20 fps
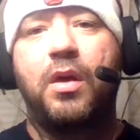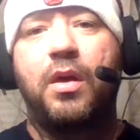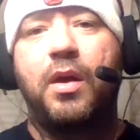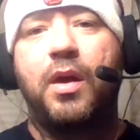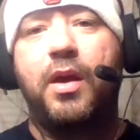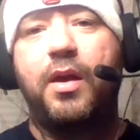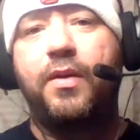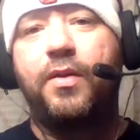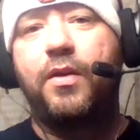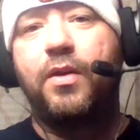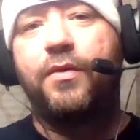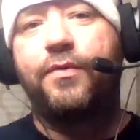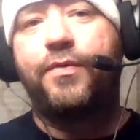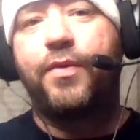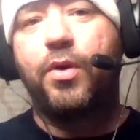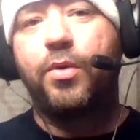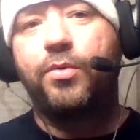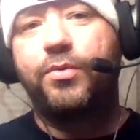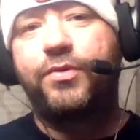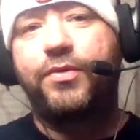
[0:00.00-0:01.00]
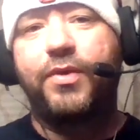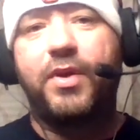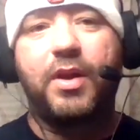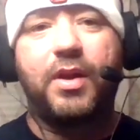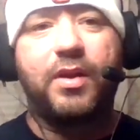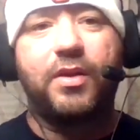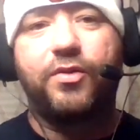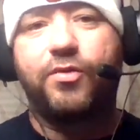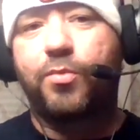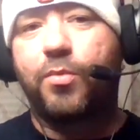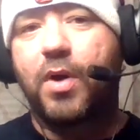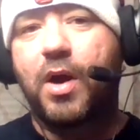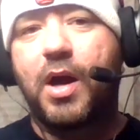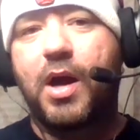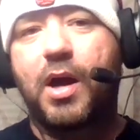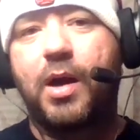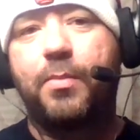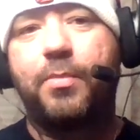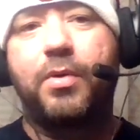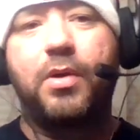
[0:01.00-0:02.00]
Hey there folks, it is
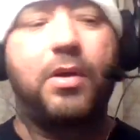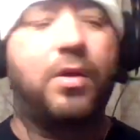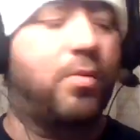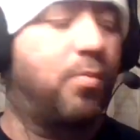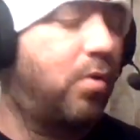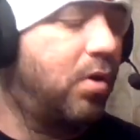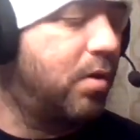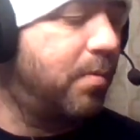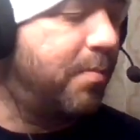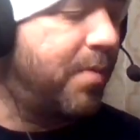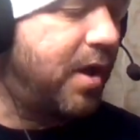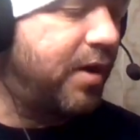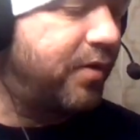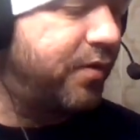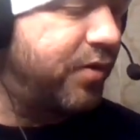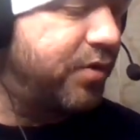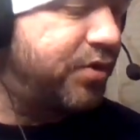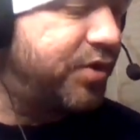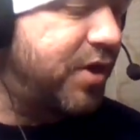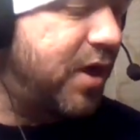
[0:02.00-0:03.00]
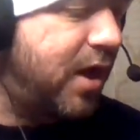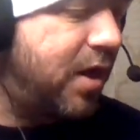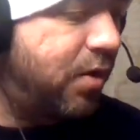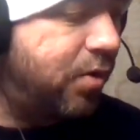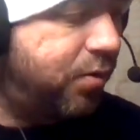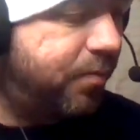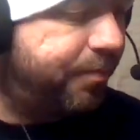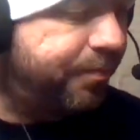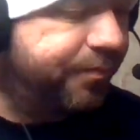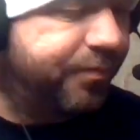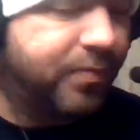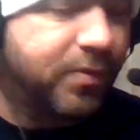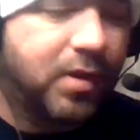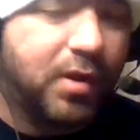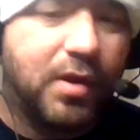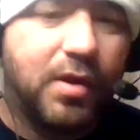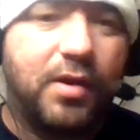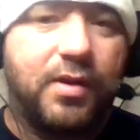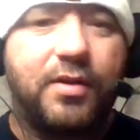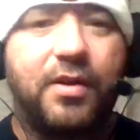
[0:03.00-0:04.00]
Rob. Welcome back to the channel.
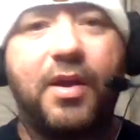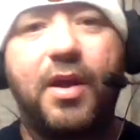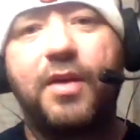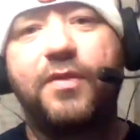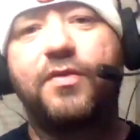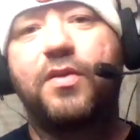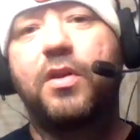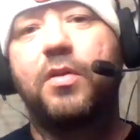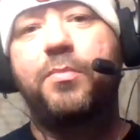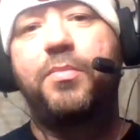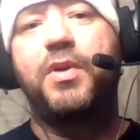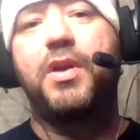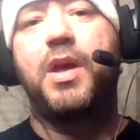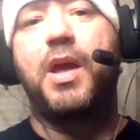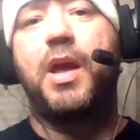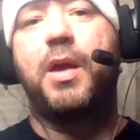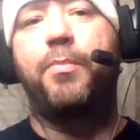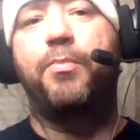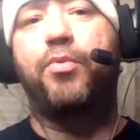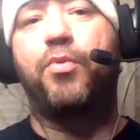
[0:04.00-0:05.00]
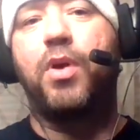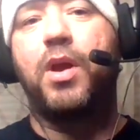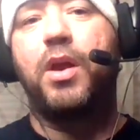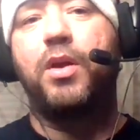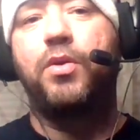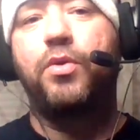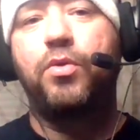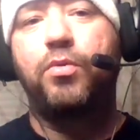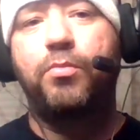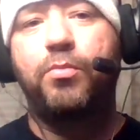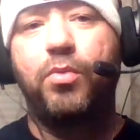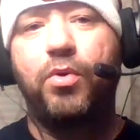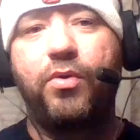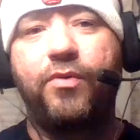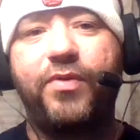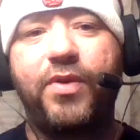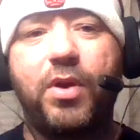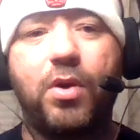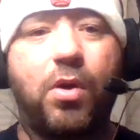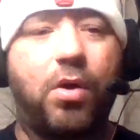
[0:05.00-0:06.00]
Today is going to be a brand new
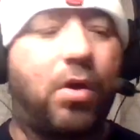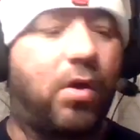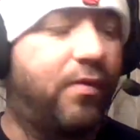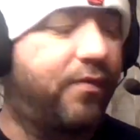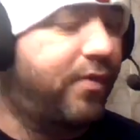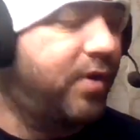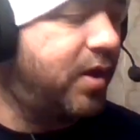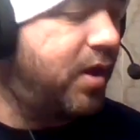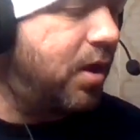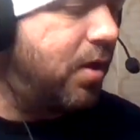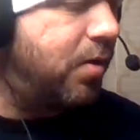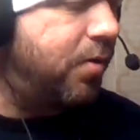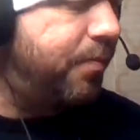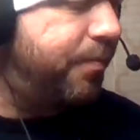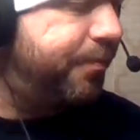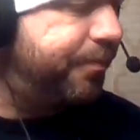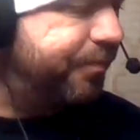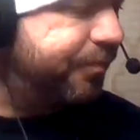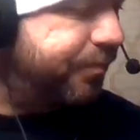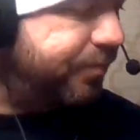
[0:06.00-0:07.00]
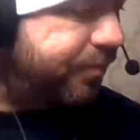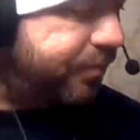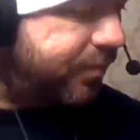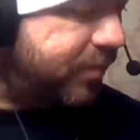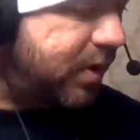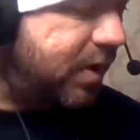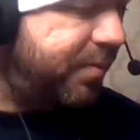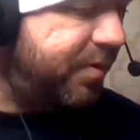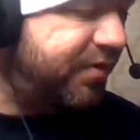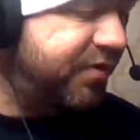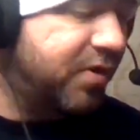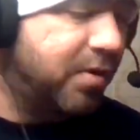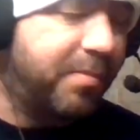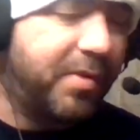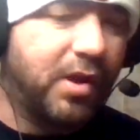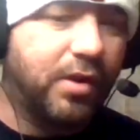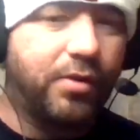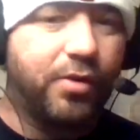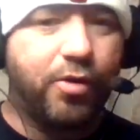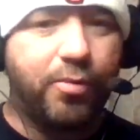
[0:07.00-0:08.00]
movie haul video, but it's going to
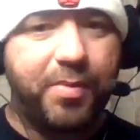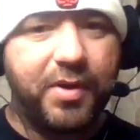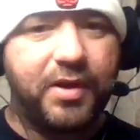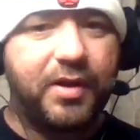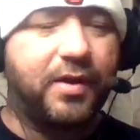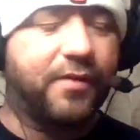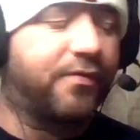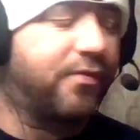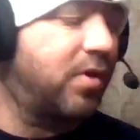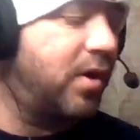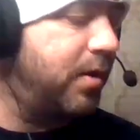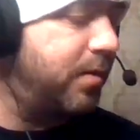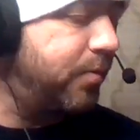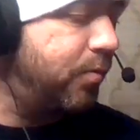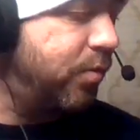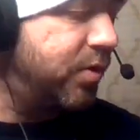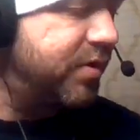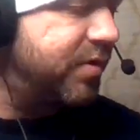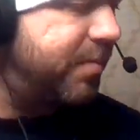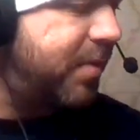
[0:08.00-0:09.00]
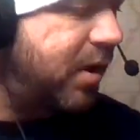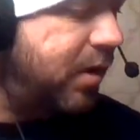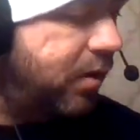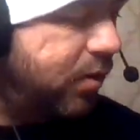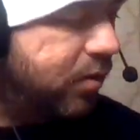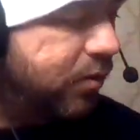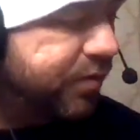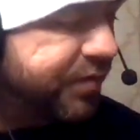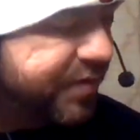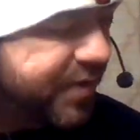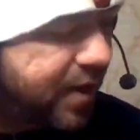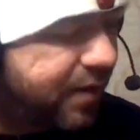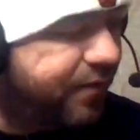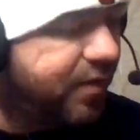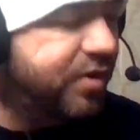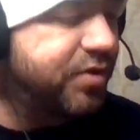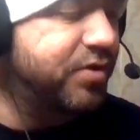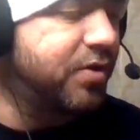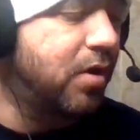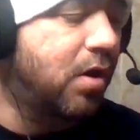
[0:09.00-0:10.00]
be a little bit different. Went to my local
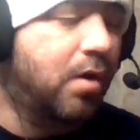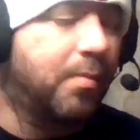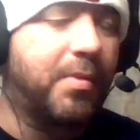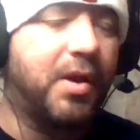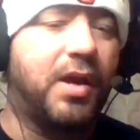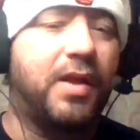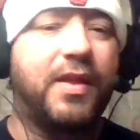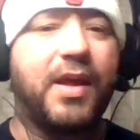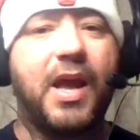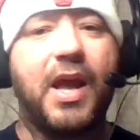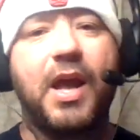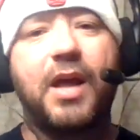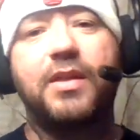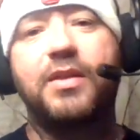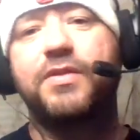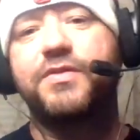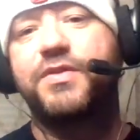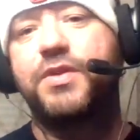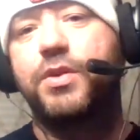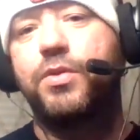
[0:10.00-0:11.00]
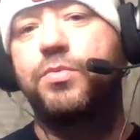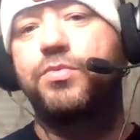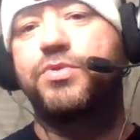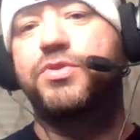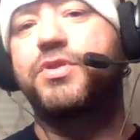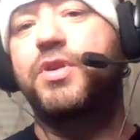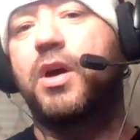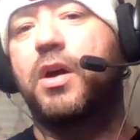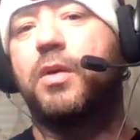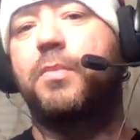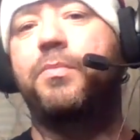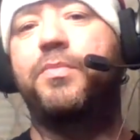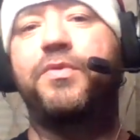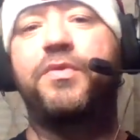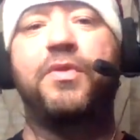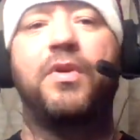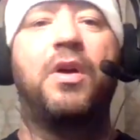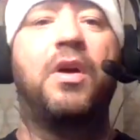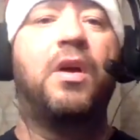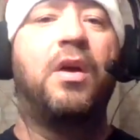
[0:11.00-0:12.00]
Salvation Army and they had these huge
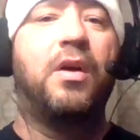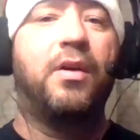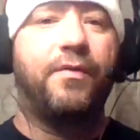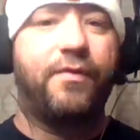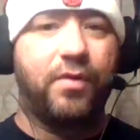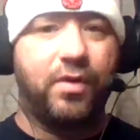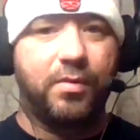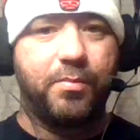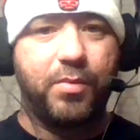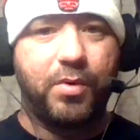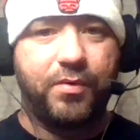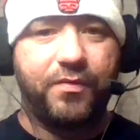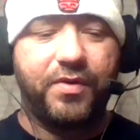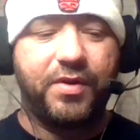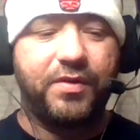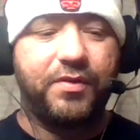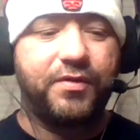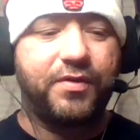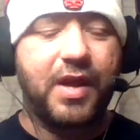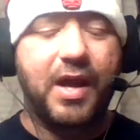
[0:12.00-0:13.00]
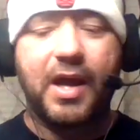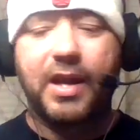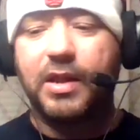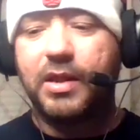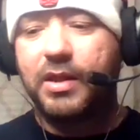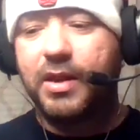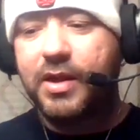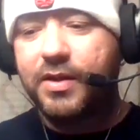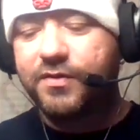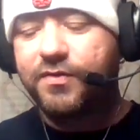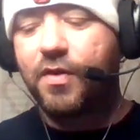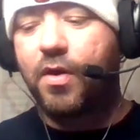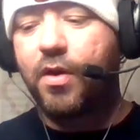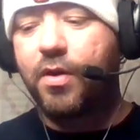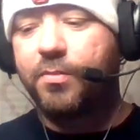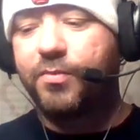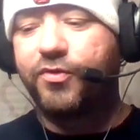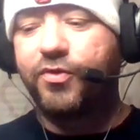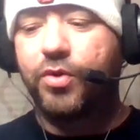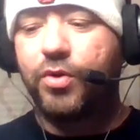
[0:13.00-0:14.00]
tubs full of movies. They had lids on
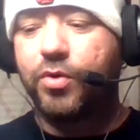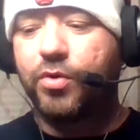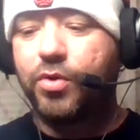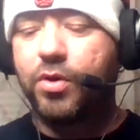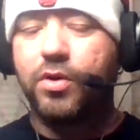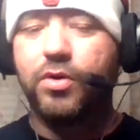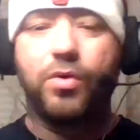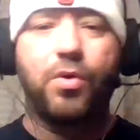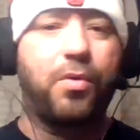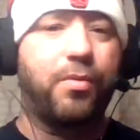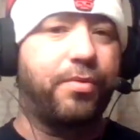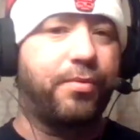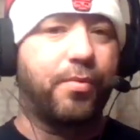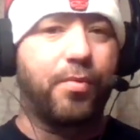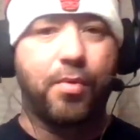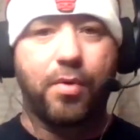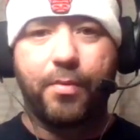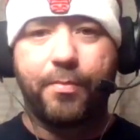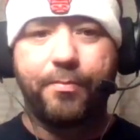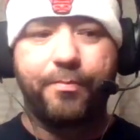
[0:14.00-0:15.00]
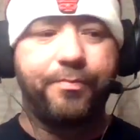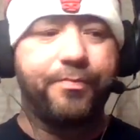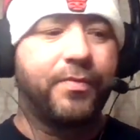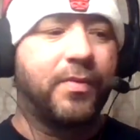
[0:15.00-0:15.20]
them so you couldn't go through them.